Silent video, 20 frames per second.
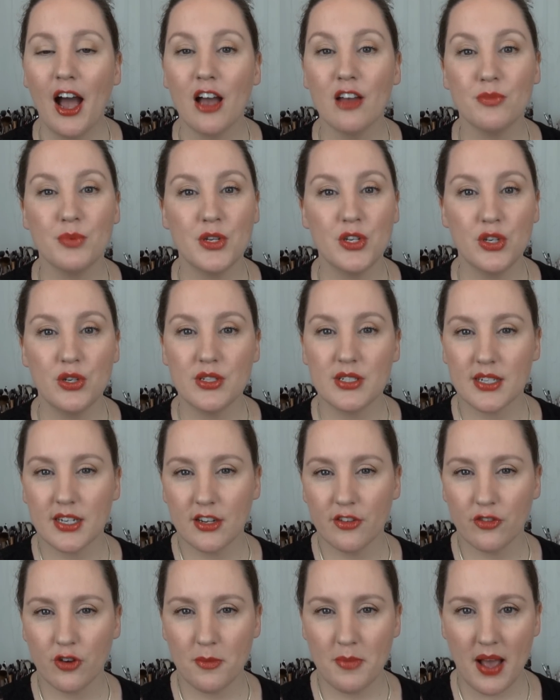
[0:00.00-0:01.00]
I've been using
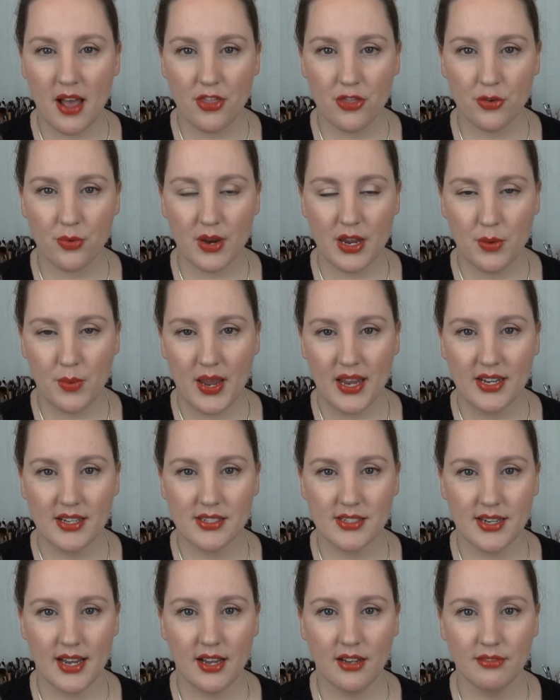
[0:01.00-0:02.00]
it for about 3
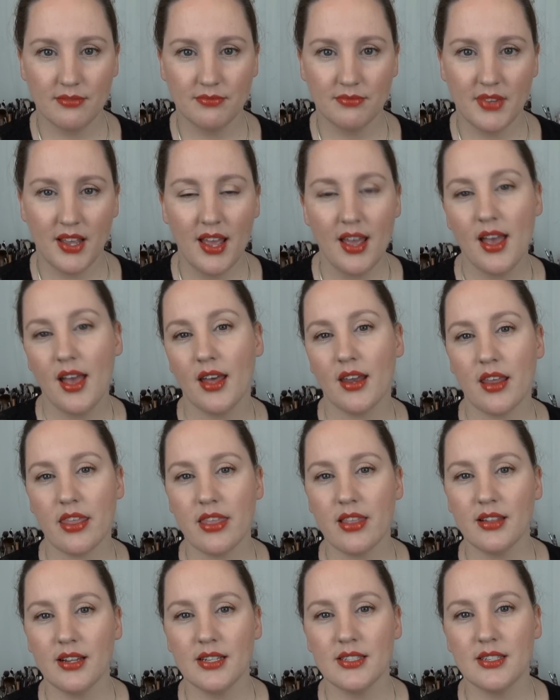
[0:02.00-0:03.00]
weeks now, and I
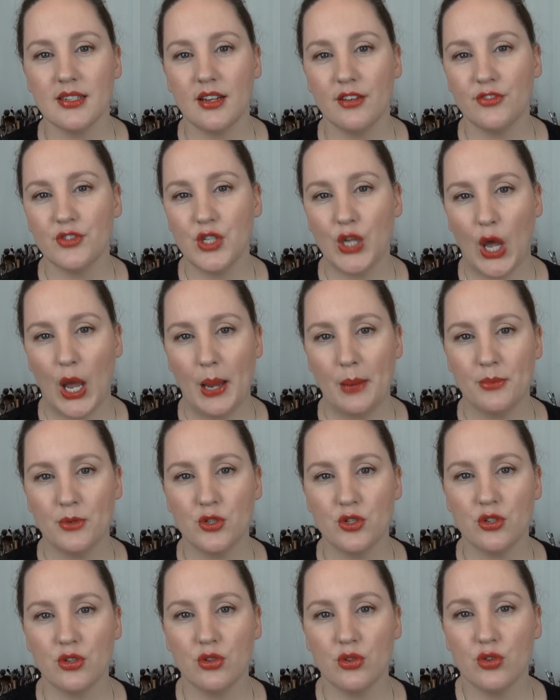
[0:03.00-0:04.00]
think that's enough time
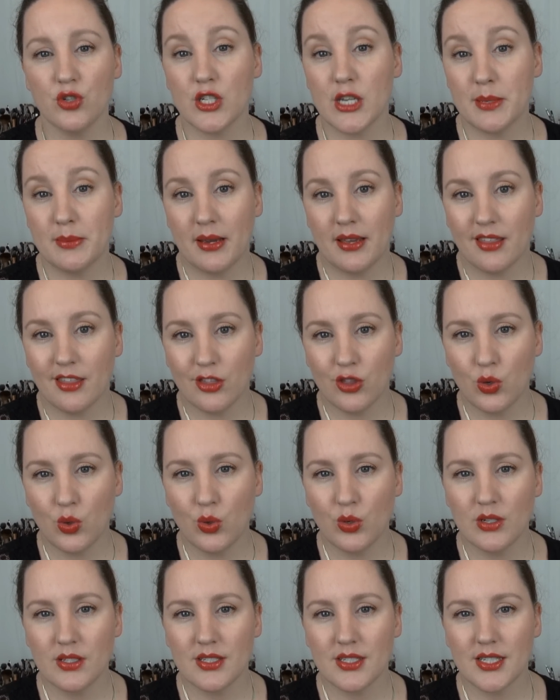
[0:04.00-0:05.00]
to share my
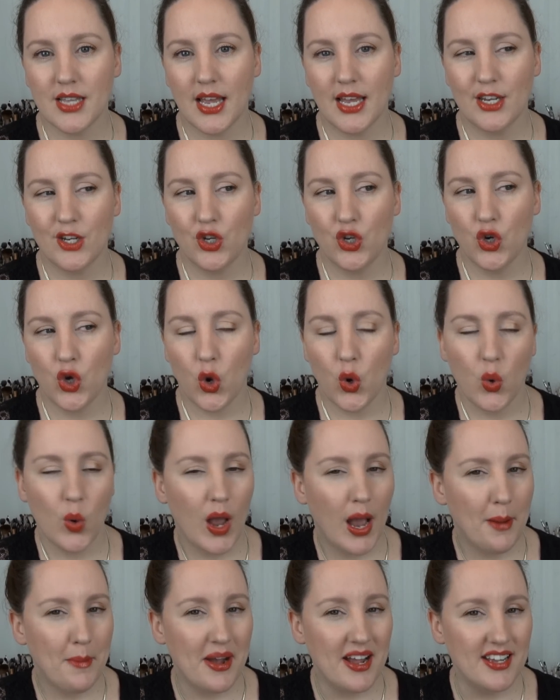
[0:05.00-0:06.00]
thoughts and know
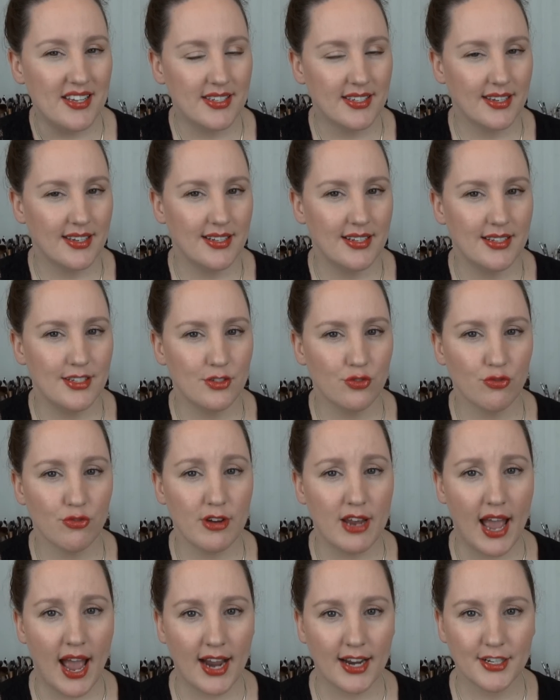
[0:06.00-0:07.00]
how my skin's
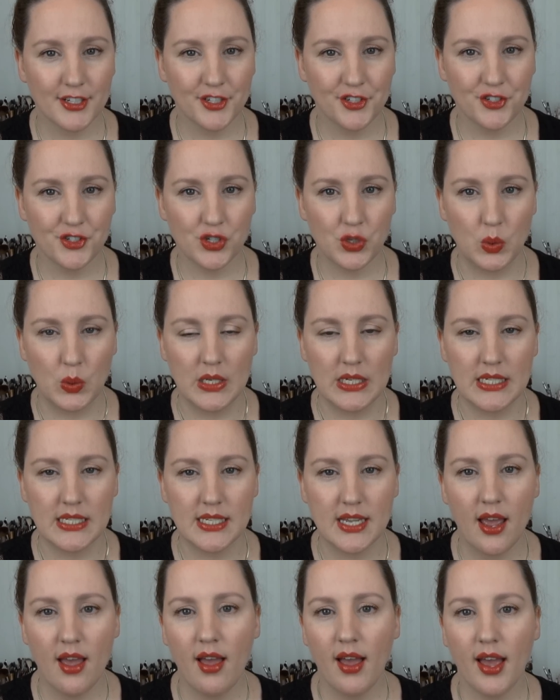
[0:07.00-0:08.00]
reacted to it,
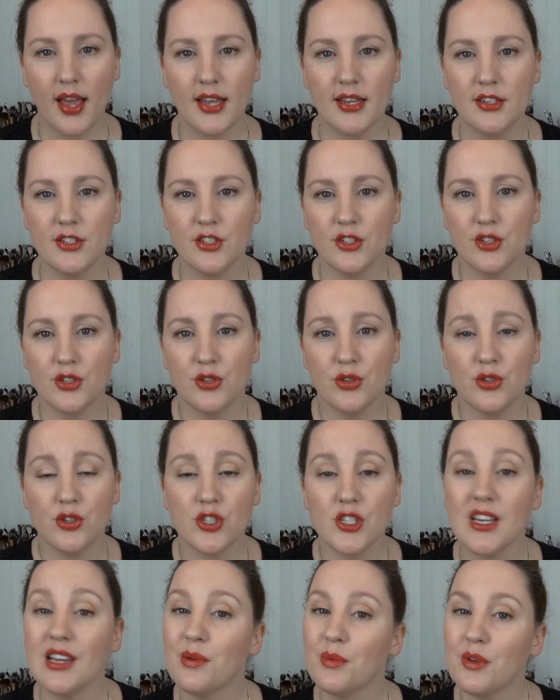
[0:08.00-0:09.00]
and to
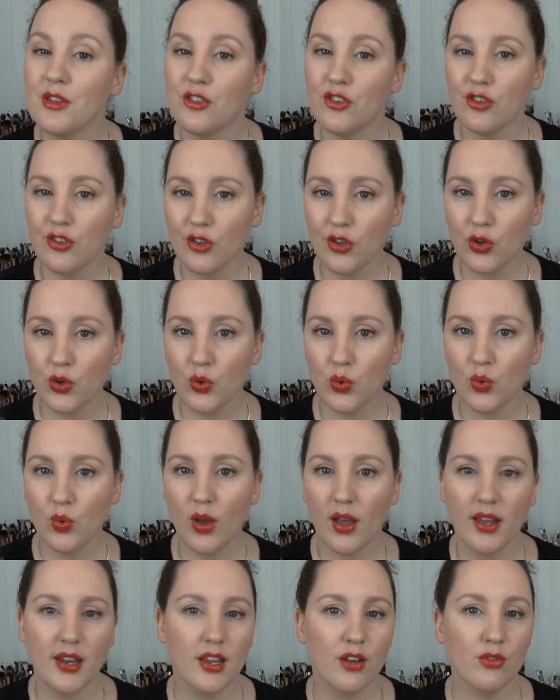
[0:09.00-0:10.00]
share with you
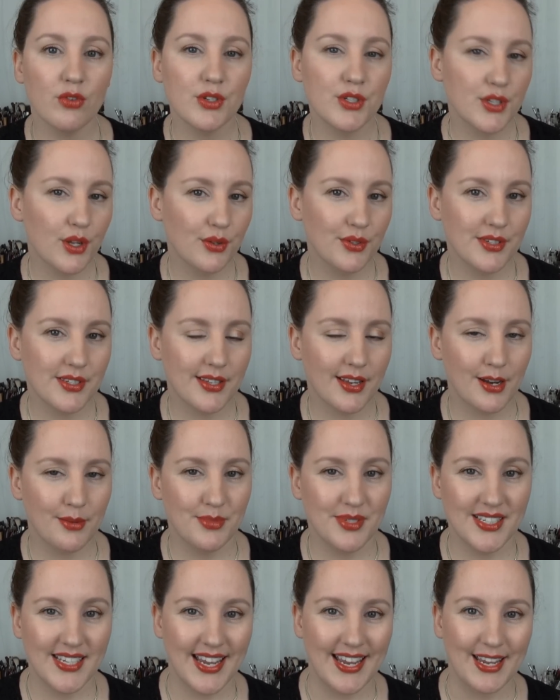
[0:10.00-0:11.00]
any results that
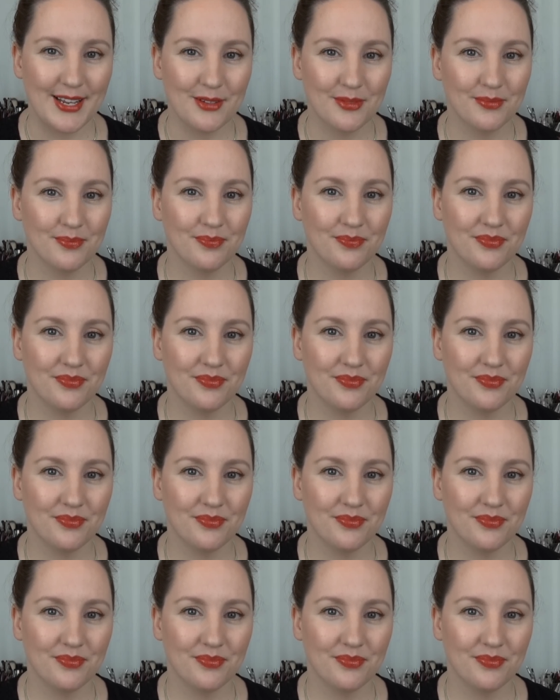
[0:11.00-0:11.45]
I'm seeing.